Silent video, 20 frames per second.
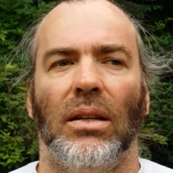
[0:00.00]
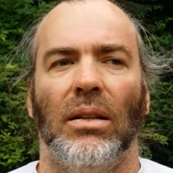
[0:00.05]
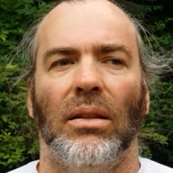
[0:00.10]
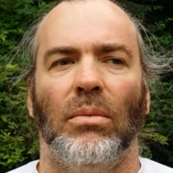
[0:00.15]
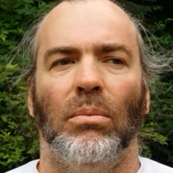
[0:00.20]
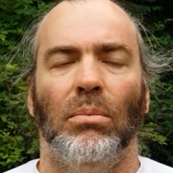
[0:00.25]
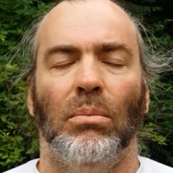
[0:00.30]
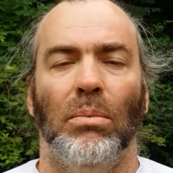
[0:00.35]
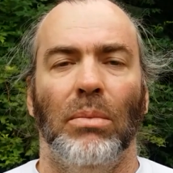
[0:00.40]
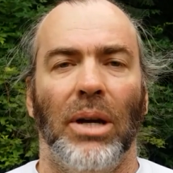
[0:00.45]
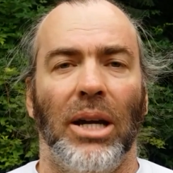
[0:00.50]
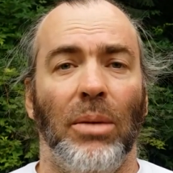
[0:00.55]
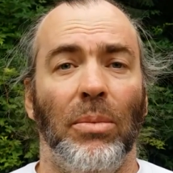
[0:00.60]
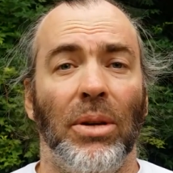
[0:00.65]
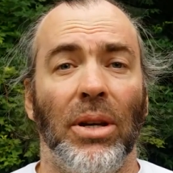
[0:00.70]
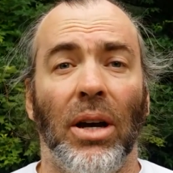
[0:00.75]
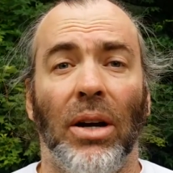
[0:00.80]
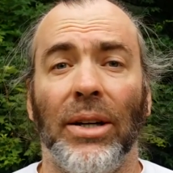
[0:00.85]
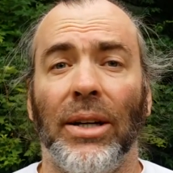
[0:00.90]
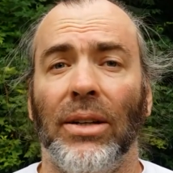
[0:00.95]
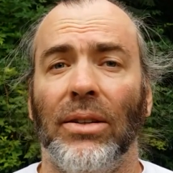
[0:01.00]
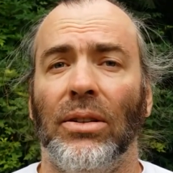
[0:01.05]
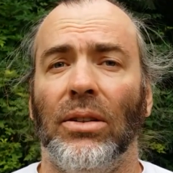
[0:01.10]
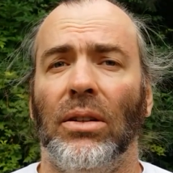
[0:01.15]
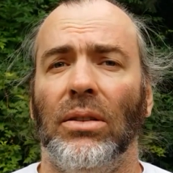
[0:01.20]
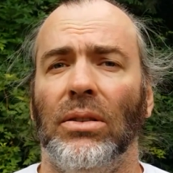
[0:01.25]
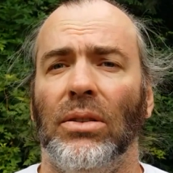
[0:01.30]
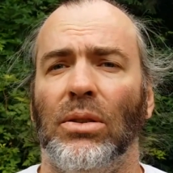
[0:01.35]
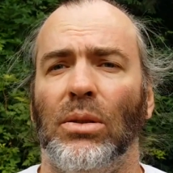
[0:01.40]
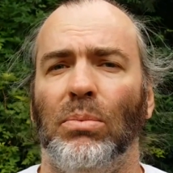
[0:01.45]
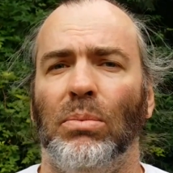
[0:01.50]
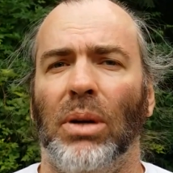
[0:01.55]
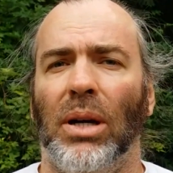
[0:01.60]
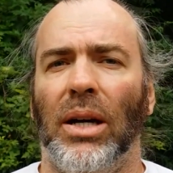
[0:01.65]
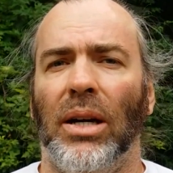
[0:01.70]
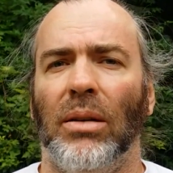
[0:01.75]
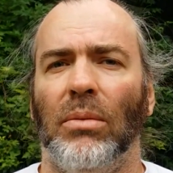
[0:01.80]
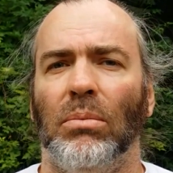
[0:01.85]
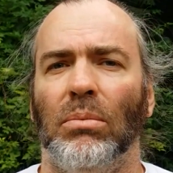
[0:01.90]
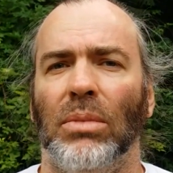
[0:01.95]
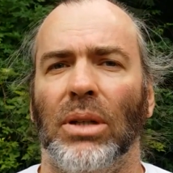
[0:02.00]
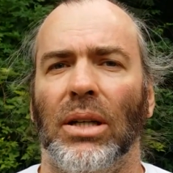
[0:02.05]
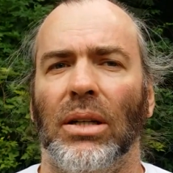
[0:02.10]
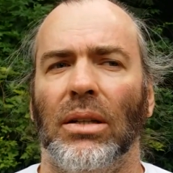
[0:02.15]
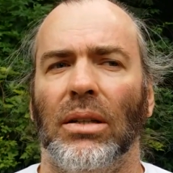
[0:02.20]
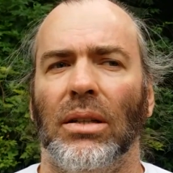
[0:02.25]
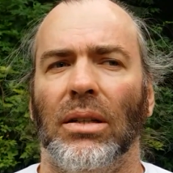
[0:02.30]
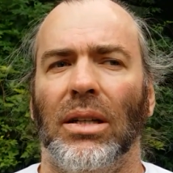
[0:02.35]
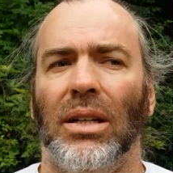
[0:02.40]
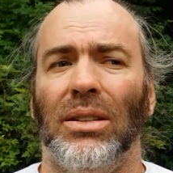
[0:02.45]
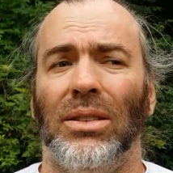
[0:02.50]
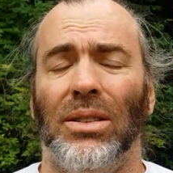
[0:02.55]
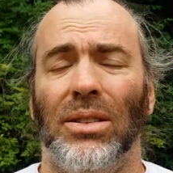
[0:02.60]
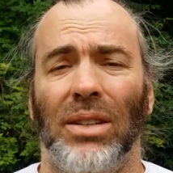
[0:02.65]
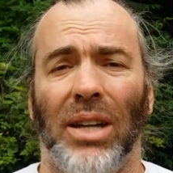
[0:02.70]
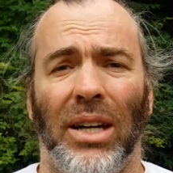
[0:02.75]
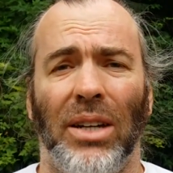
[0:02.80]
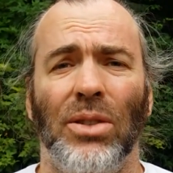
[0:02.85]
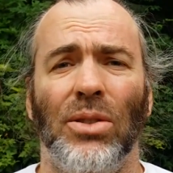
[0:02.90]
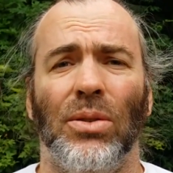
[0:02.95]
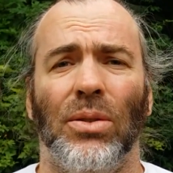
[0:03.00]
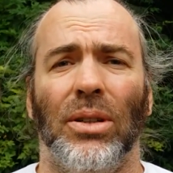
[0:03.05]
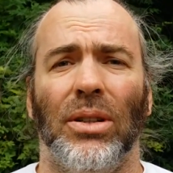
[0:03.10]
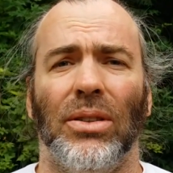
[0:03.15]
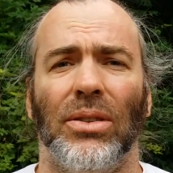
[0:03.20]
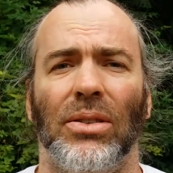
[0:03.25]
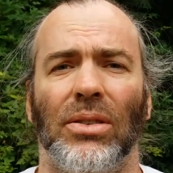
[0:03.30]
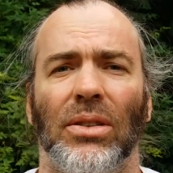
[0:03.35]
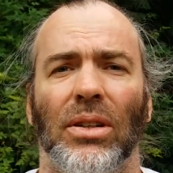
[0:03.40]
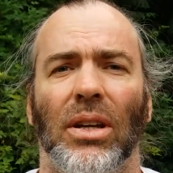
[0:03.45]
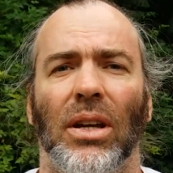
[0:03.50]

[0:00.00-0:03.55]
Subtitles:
maybe I'll get there on this bike, but it's dangerous.